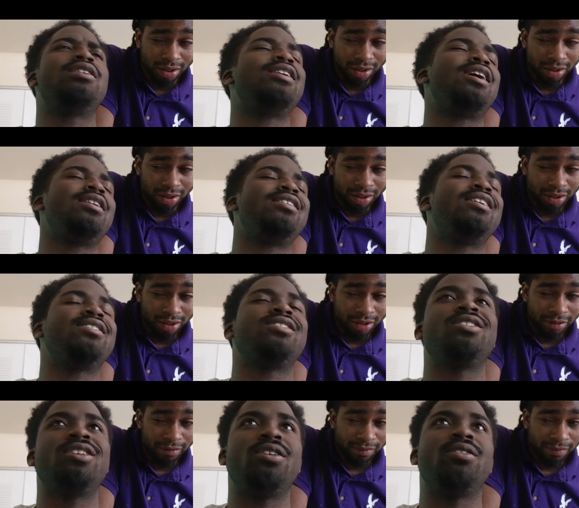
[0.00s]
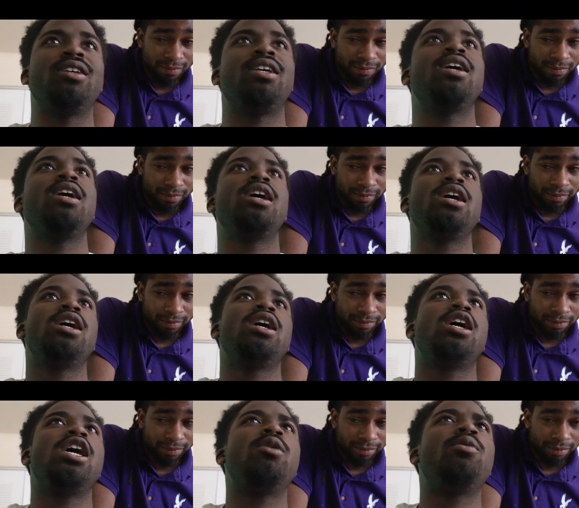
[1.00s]
Speaker 1: Not necessarily.
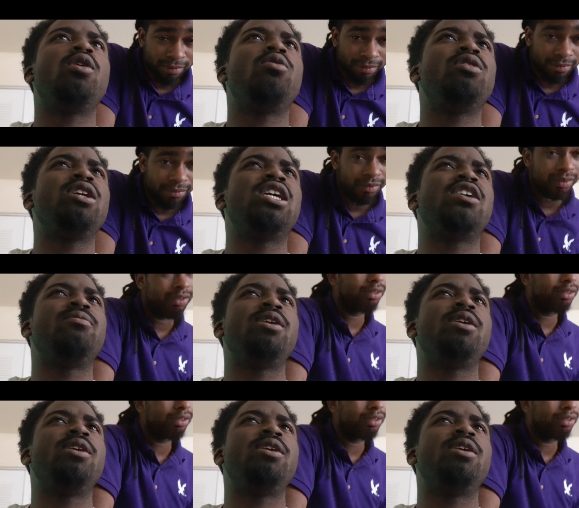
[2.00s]
It will only give